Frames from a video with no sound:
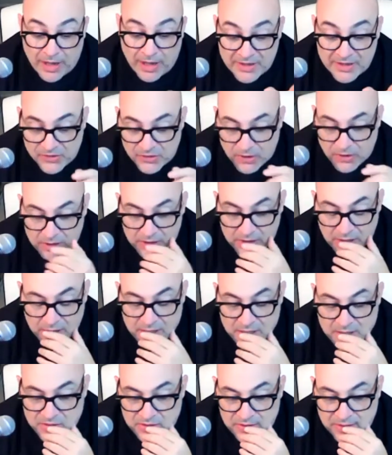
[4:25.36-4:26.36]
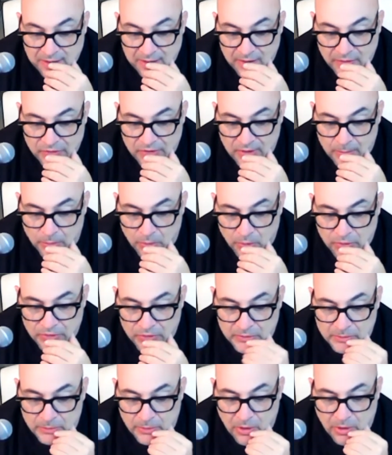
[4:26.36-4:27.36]
saw Nine Inch Nails at
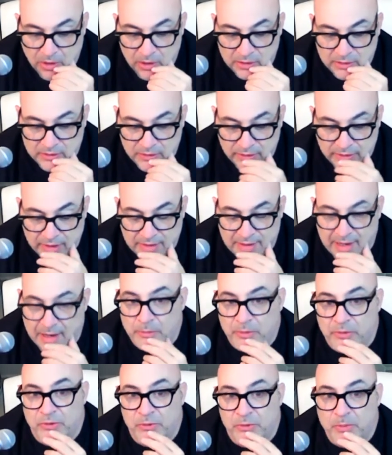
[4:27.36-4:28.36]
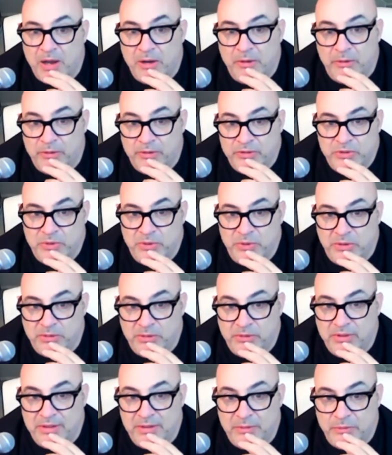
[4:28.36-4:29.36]
Molson Park during the Downward Spiral tour,
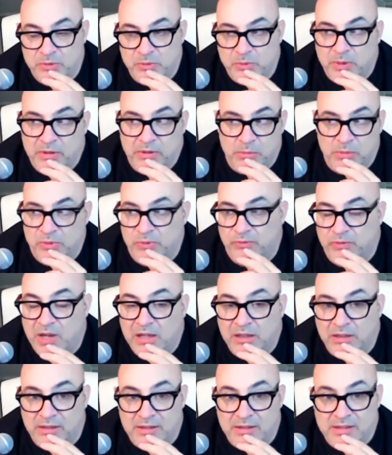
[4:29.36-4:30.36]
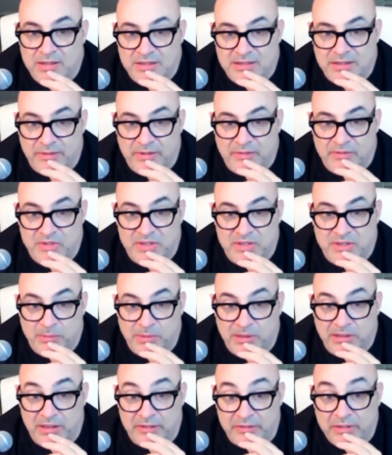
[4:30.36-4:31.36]
and it was one of the most violent things I've ever seen in my
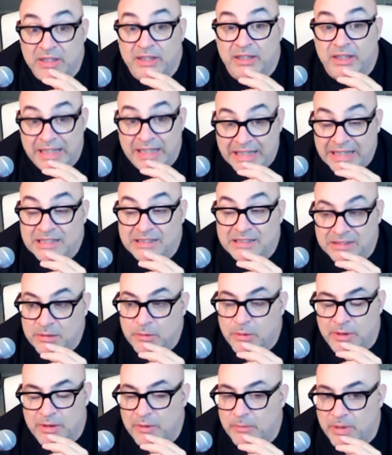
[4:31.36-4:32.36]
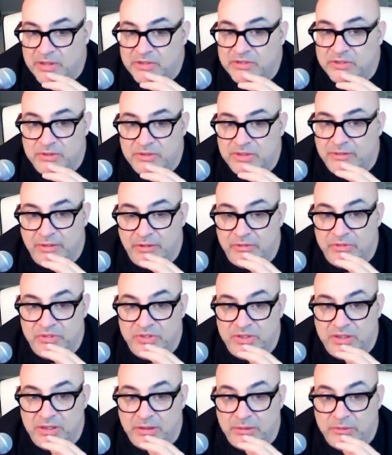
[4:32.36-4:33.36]
life. Easily one of the best shows I've ever
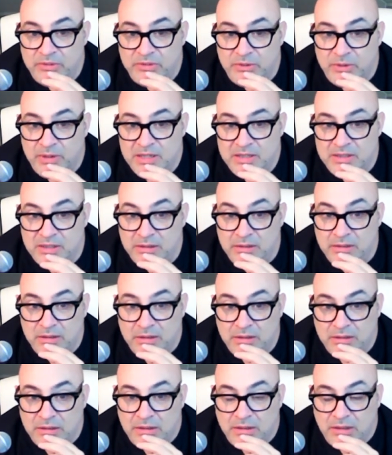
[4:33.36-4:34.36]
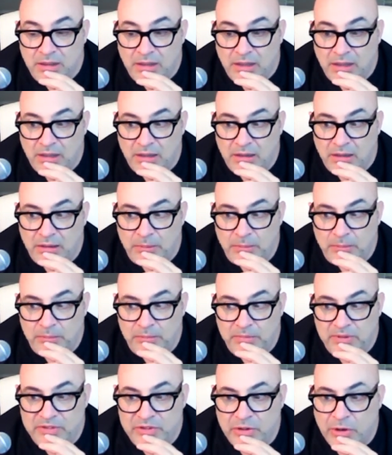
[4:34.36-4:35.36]
seen. It was crazy.
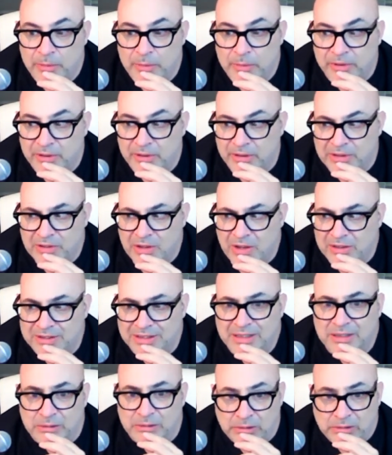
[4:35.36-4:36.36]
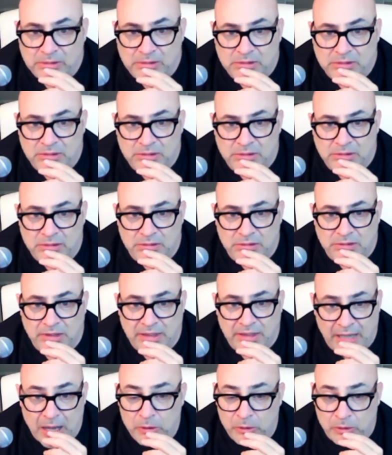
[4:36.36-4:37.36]
Guitar player got knocked out, like
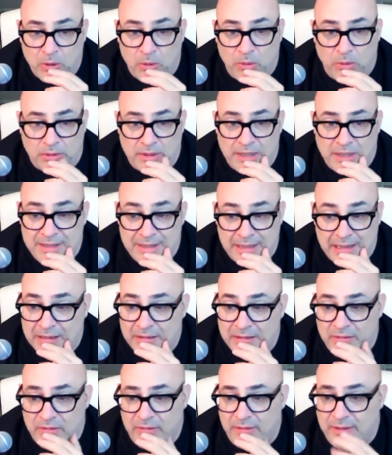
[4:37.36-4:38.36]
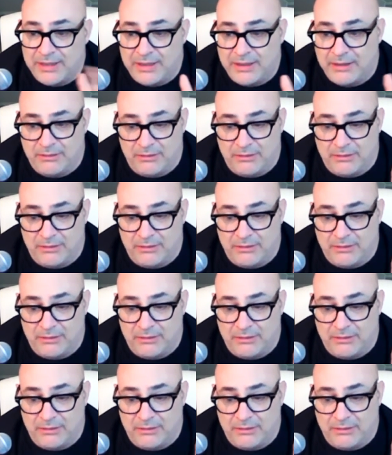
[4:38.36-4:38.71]
out cold at the end of, like,